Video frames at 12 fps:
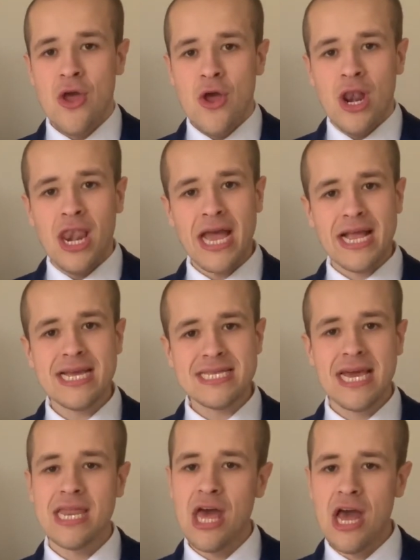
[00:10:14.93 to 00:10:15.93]
Like I
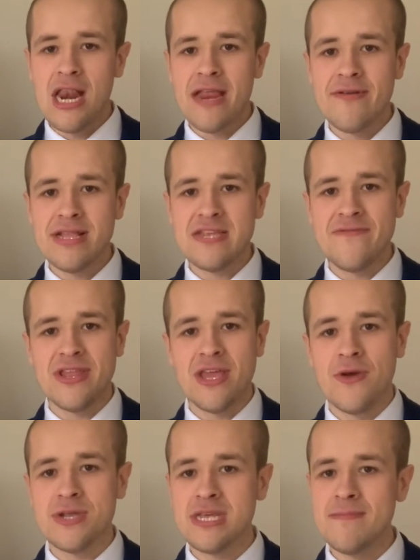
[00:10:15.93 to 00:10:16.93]
said earlier in this
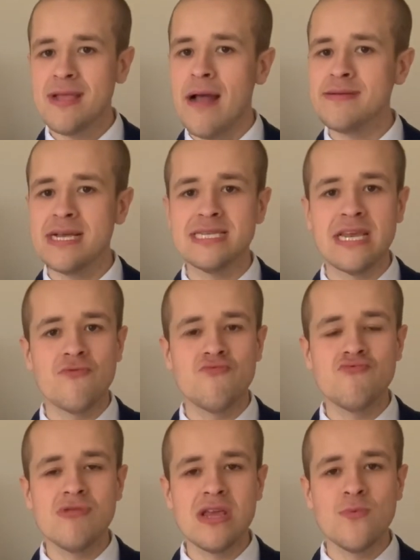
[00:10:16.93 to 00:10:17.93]
video, sometimes I see
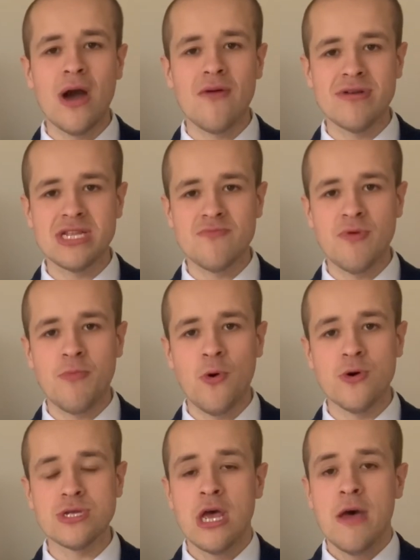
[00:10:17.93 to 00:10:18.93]
really well-written
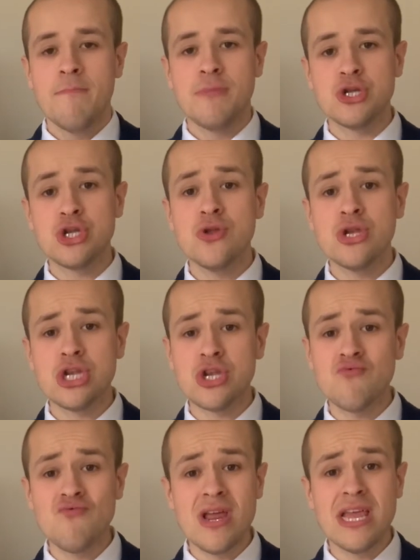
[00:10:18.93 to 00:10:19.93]
reports, but students just
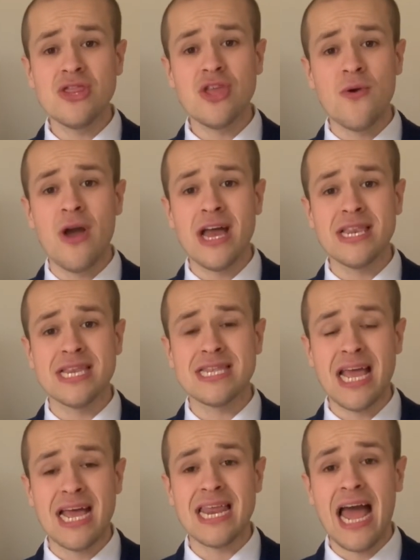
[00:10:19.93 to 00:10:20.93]
really don't
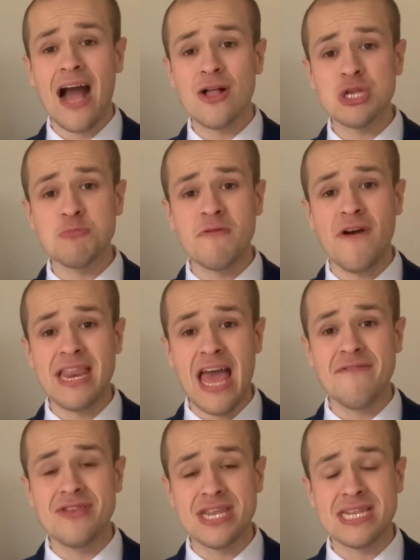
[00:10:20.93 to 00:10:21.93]
understand how to provide
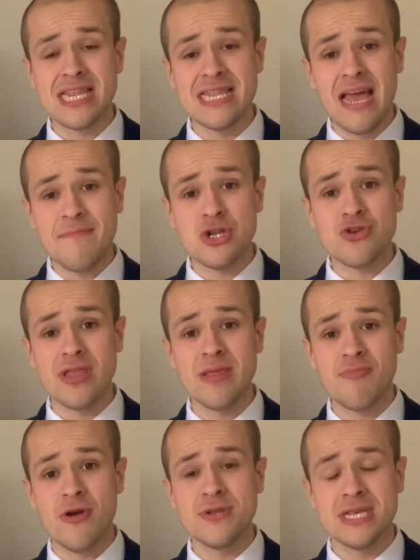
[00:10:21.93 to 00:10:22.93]
evidence to demonstrate the
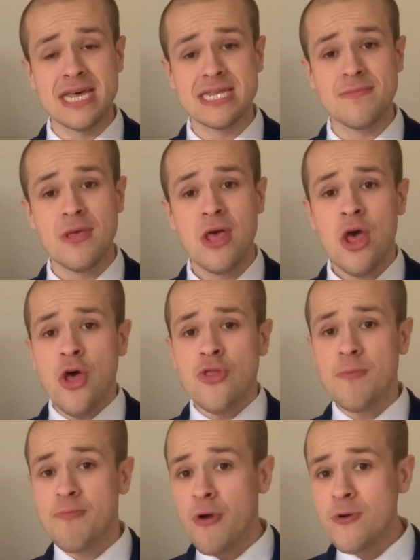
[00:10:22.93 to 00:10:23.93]
process. The
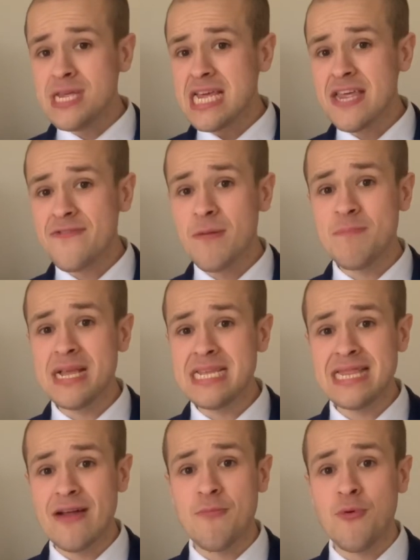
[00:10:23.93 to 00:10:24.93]
process of completing
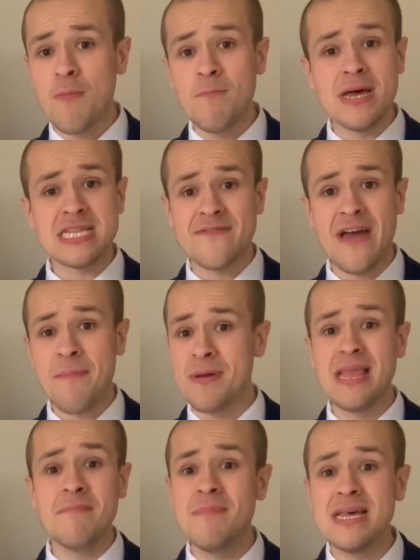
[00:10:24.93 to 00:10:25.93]
that report must have happened.
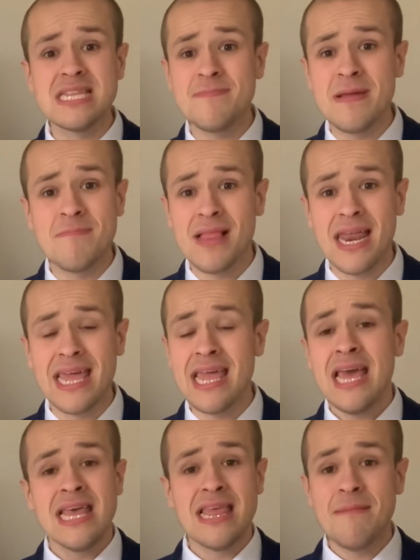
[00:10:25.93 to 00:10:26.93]
There must have been planning.
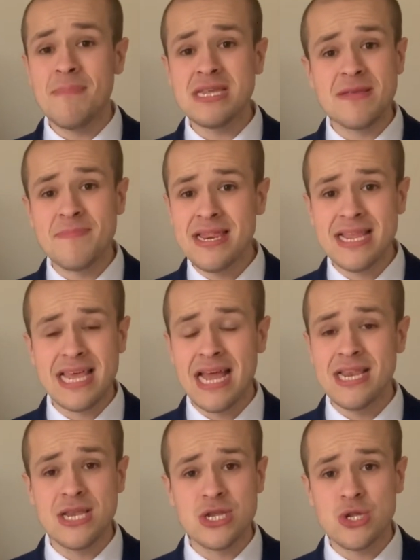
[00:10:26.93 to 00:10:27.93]
There must have been
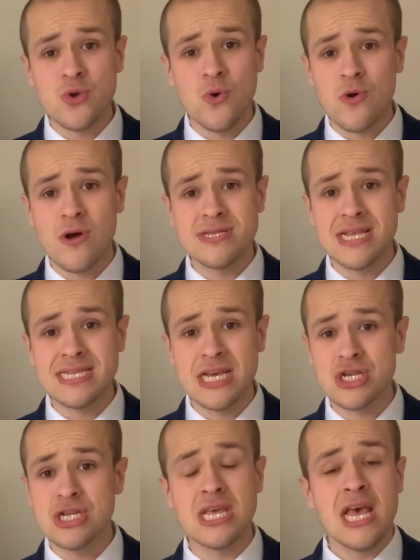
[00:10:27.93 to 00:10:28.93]
attendance at talk content
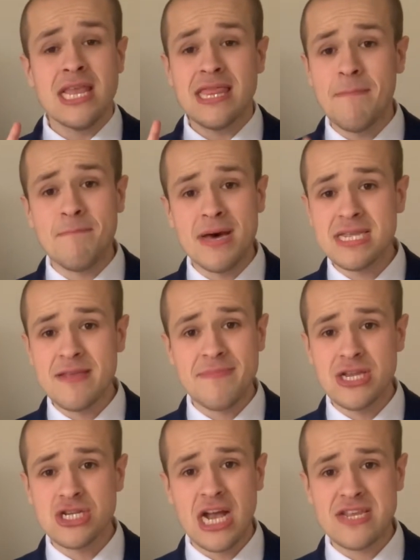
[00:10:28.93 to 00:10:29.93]
sessions. There must have
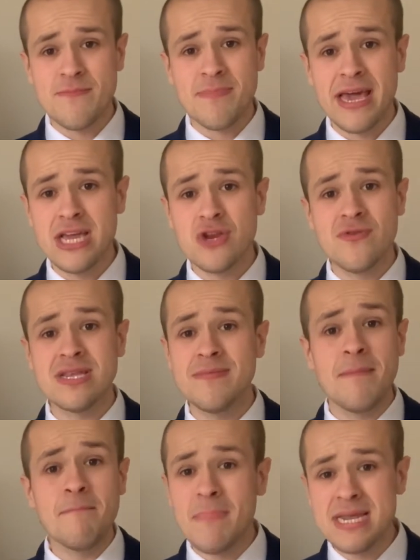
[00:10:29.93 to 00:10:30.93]
been checks for plagiarism.
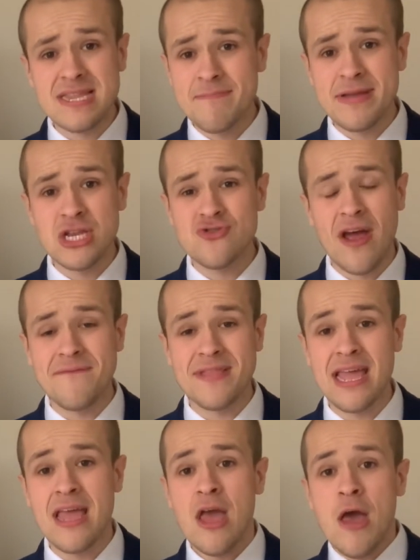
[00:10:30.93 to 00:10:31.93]
There must have been
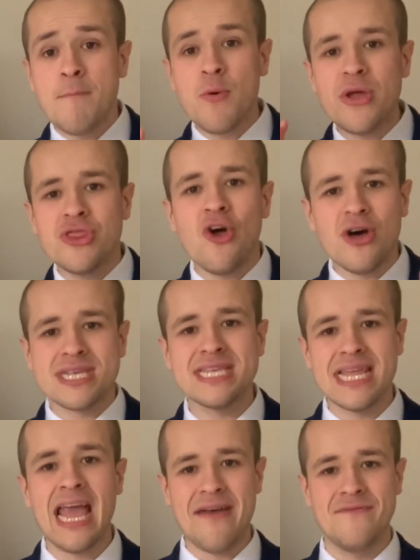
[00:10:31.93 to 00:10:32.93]
drafting, but we're not
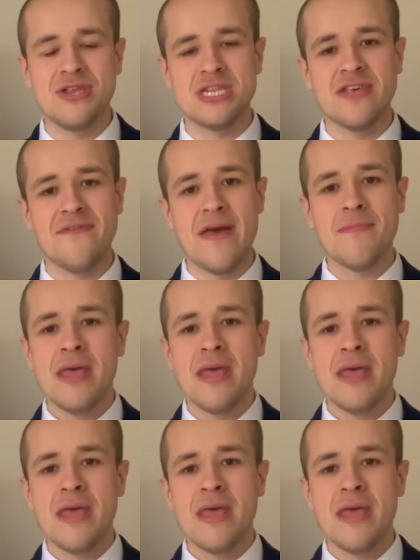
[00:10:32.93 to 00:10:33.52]
seeing evidence of it.